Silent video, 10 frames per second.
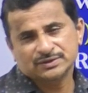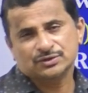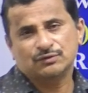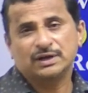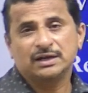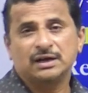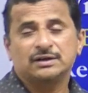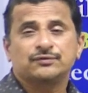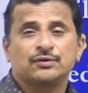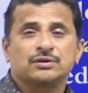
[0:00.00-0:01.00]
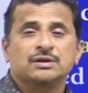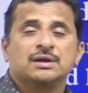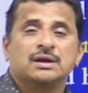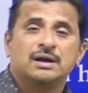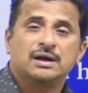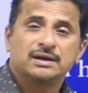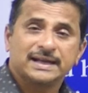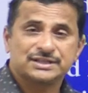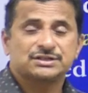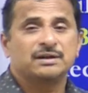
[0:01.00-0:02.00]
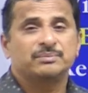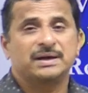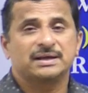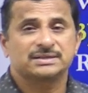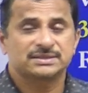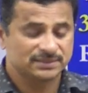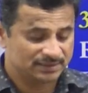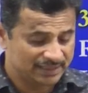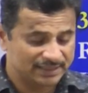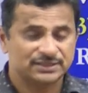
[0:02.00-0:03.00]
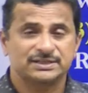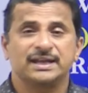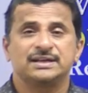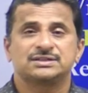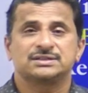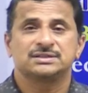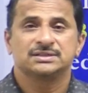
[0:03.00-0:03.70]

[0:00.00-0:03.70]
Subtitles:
So 104 national parks, their state